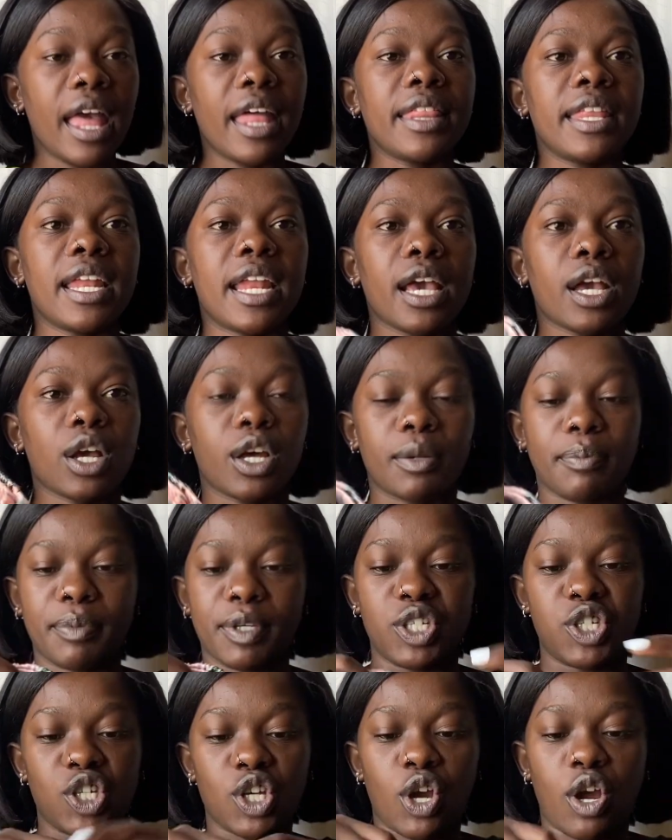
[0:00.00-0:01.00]
and then I got
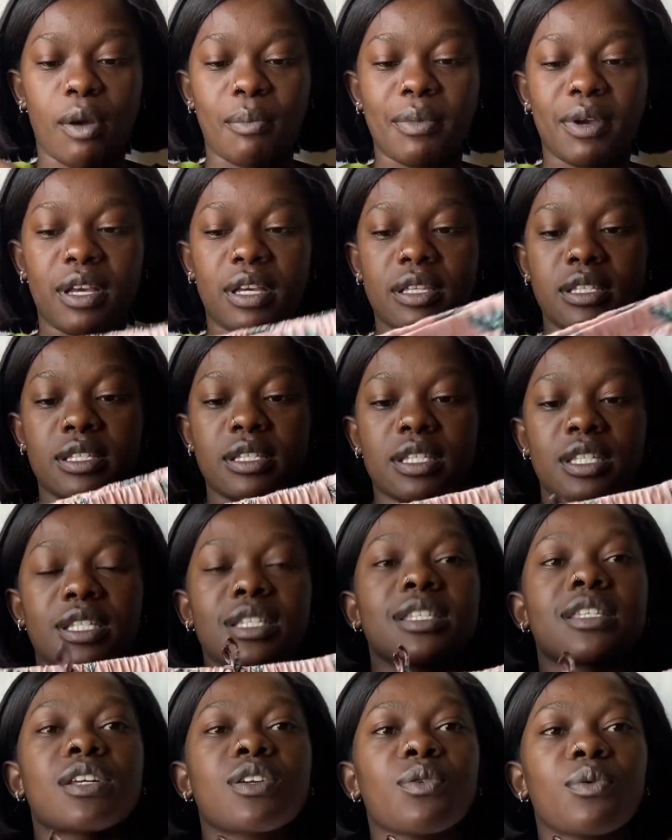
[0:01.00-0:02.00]
pajamas
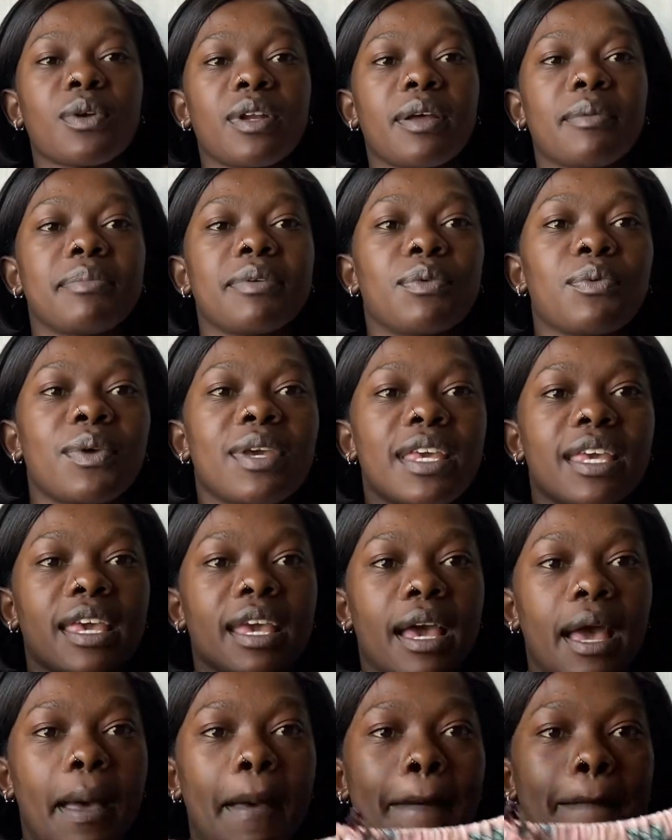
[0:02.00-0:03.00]
because I don't want to be
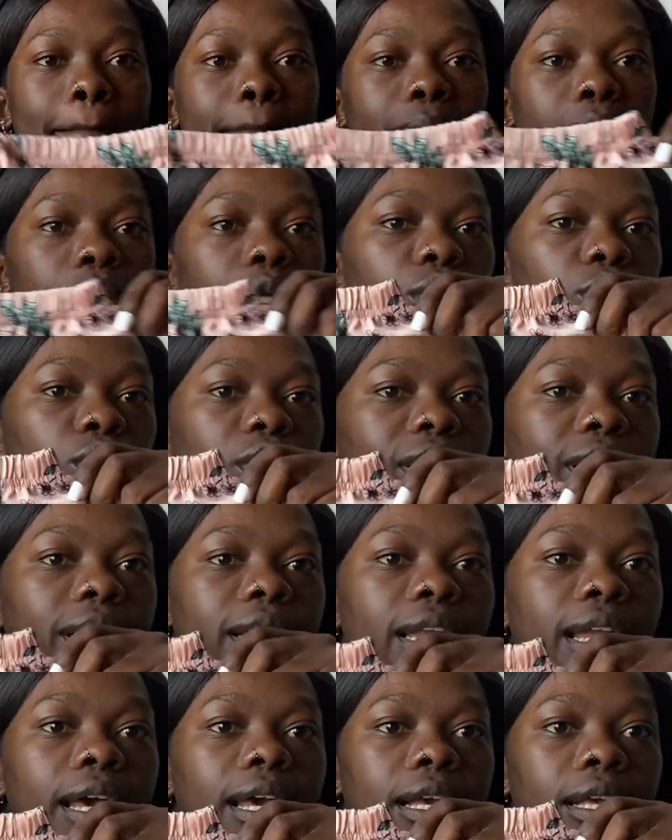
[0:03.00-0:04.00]
waking up
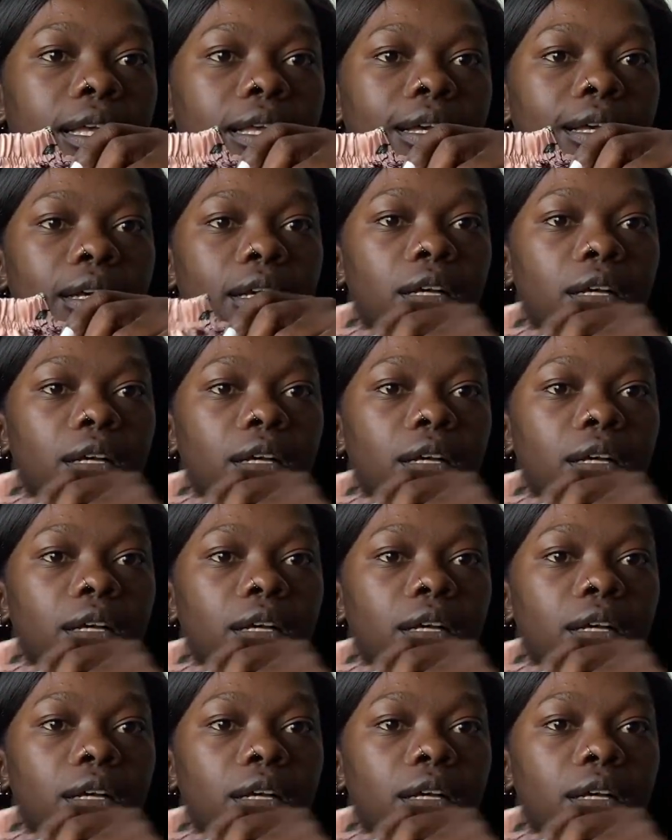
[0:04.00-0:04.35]
looking like